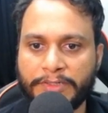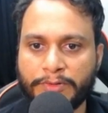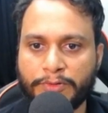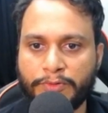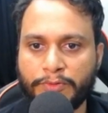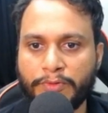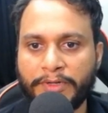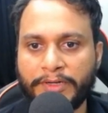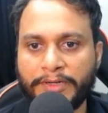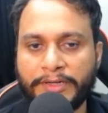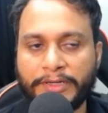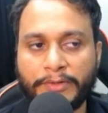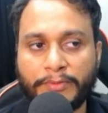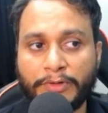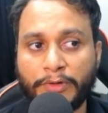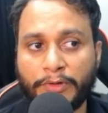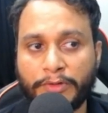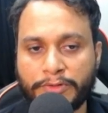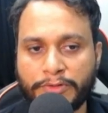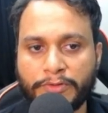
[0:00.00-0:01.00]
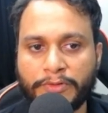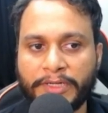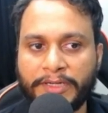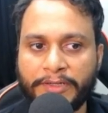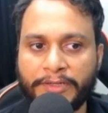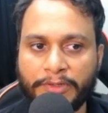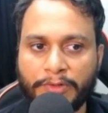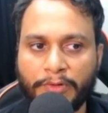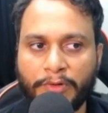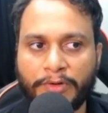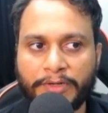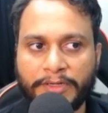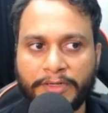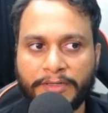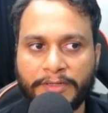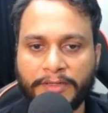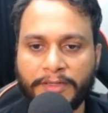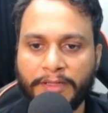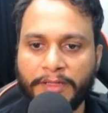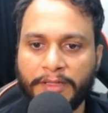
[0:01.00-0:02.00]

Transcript: So 200 will also get recorded.